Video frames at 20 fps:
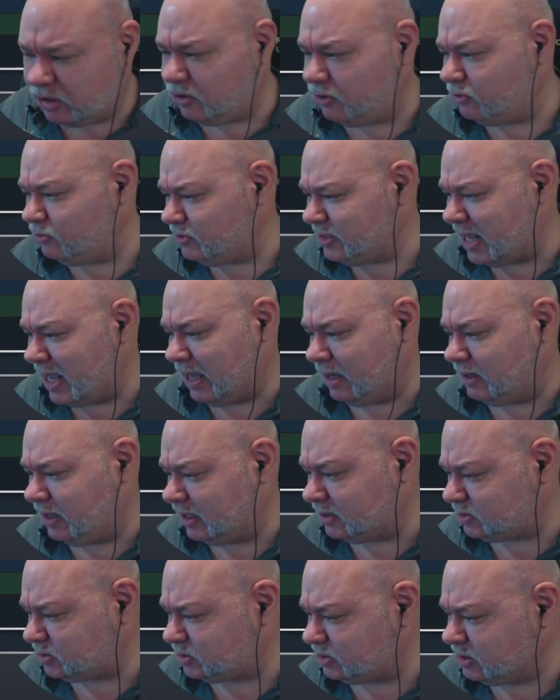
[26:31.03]
yeah,
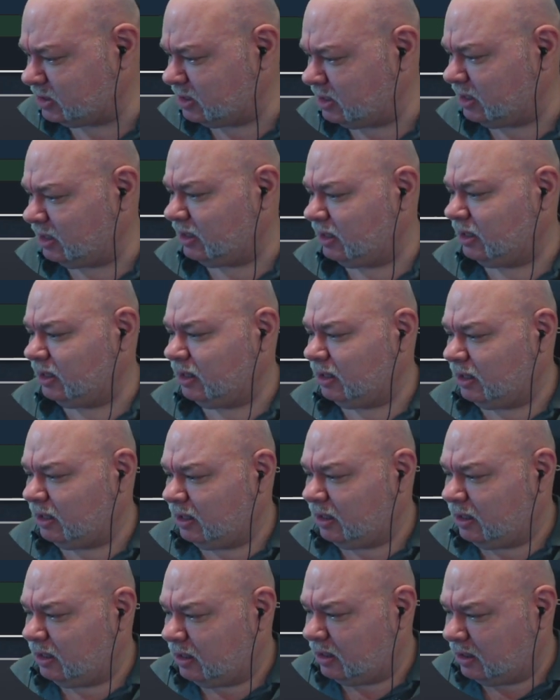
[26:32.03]
it's
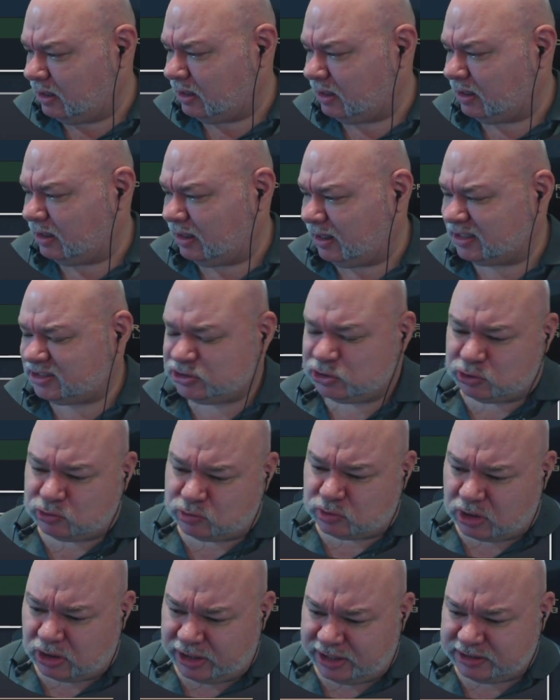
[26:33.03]
all
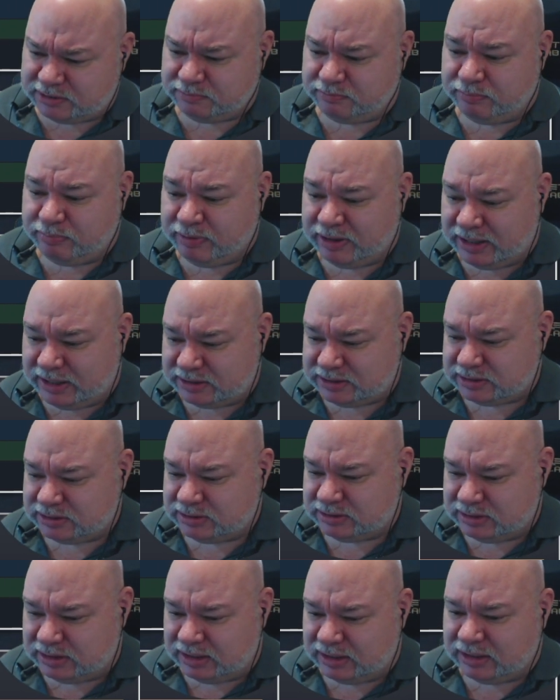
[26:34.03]
right, but
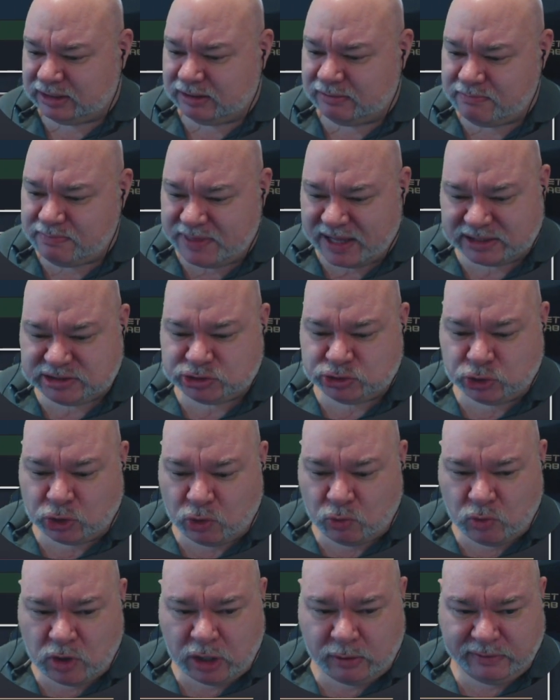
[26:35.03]
that's not
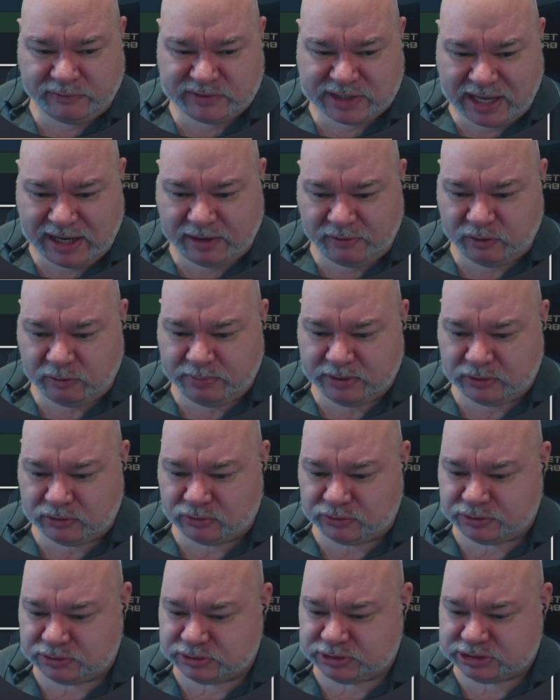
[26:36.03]
why we've taken the
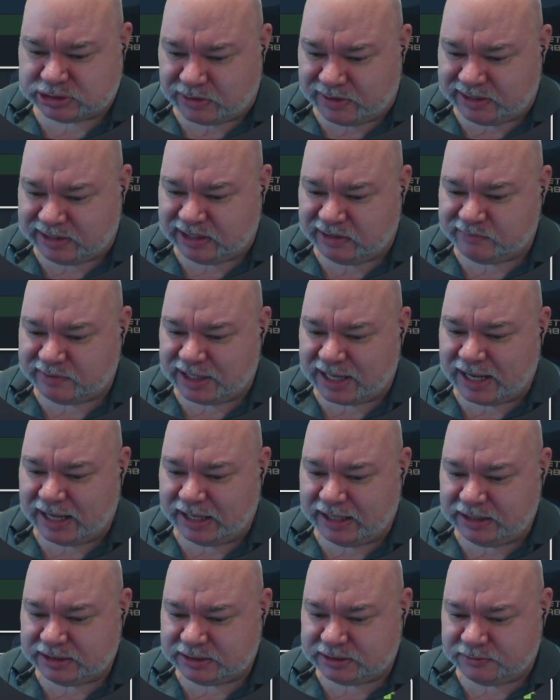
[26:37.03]
build. So at level
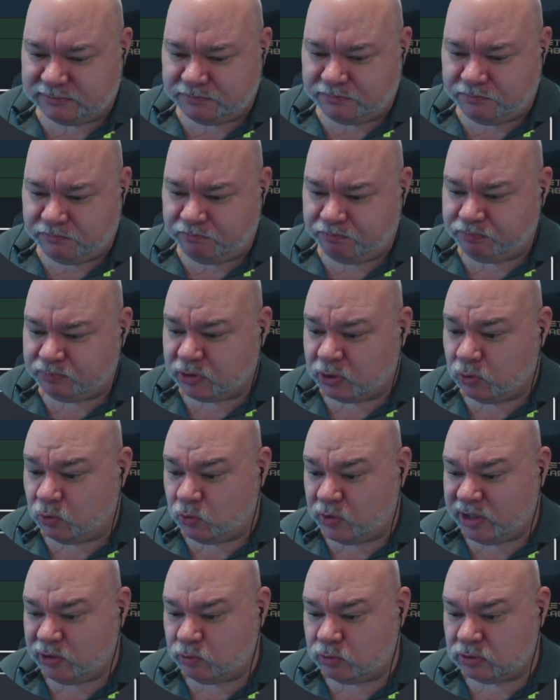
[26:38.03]
8,
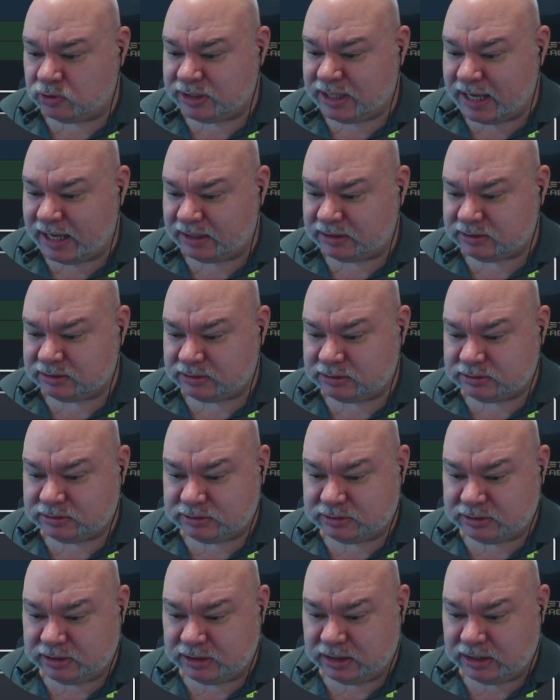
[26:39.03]
we will get
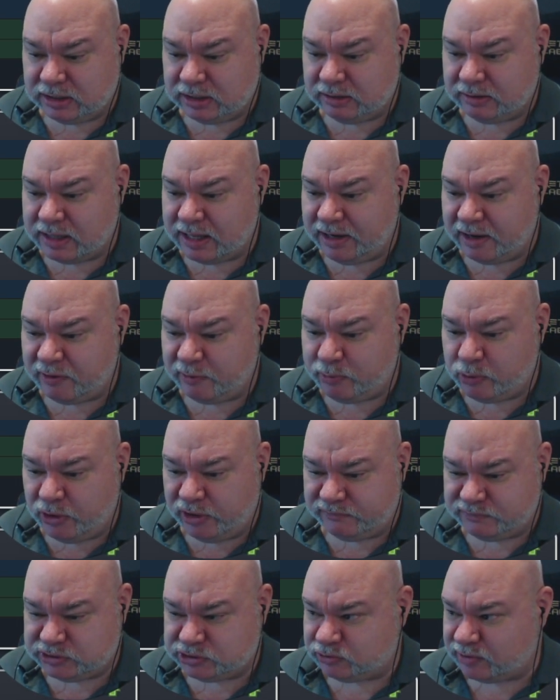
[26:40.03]
another point
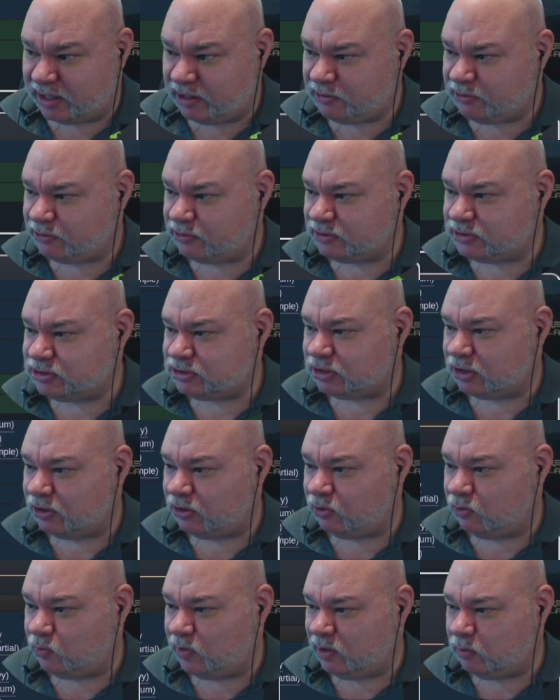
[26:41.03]
of strength. So
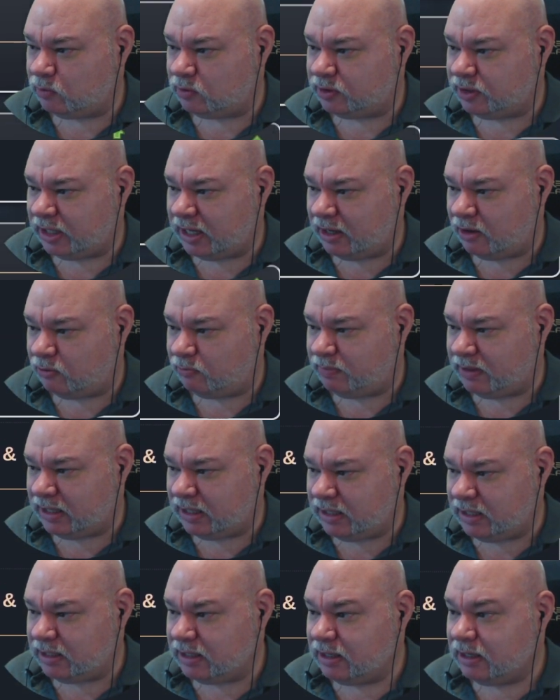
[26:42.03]
we will now be